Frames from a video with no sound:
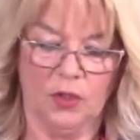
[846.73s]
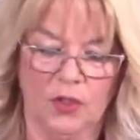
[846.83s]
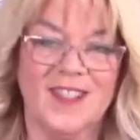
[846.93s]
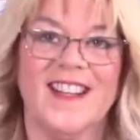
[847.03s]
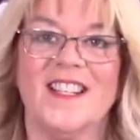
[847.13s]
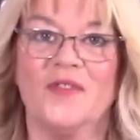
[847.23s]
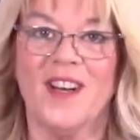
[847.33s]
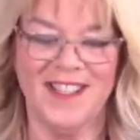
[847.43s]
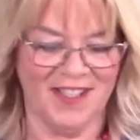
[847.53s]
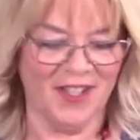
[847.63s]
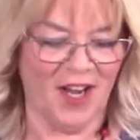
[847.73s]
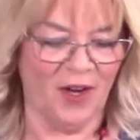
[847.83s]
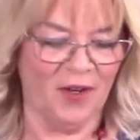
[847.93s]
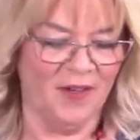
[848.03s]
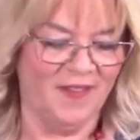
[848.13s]
So that's ready to
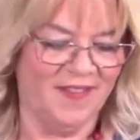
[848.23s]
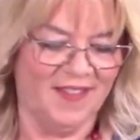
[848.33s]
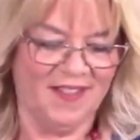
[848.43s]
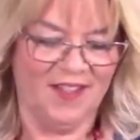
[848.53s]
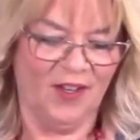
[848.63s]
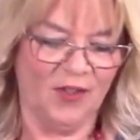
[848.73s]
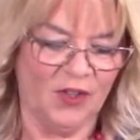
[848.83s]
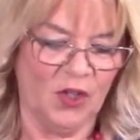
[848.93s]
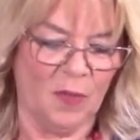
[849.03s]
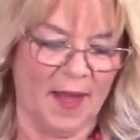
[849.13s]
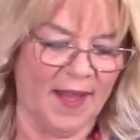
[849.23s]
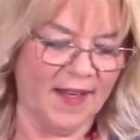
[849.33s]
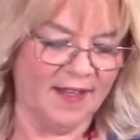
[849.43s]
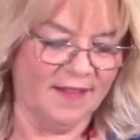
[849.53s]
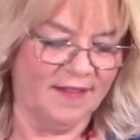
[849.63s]
go onto the
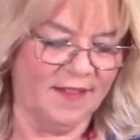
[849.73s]
bag.